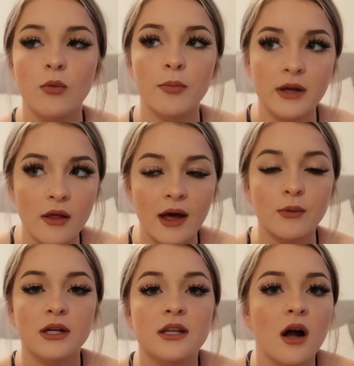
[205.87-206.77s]
we'll pee on that
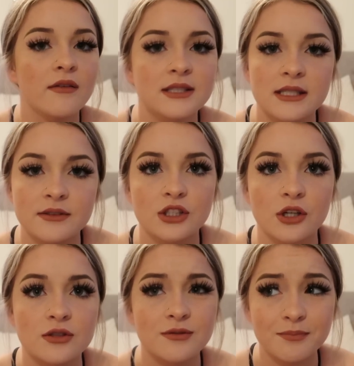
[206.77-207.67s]
one. And then obviously if it
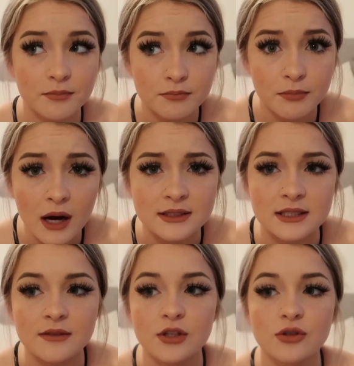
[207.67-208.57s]
turns
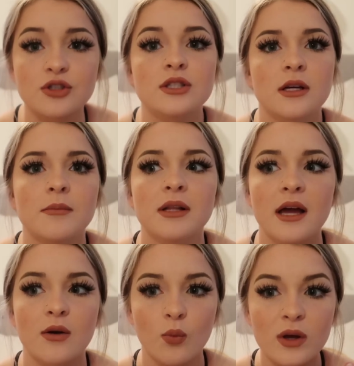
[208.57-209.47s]
positive, you know, she's gonna be
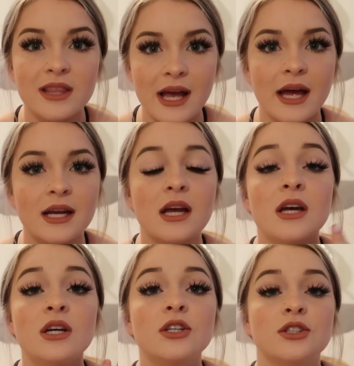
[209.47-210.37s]
like, what the heck.
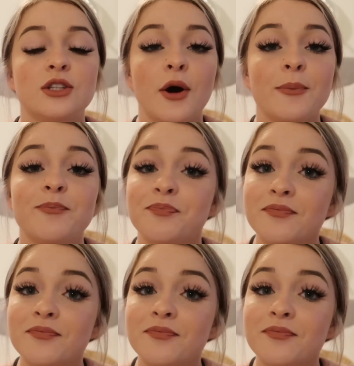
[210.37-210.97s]
So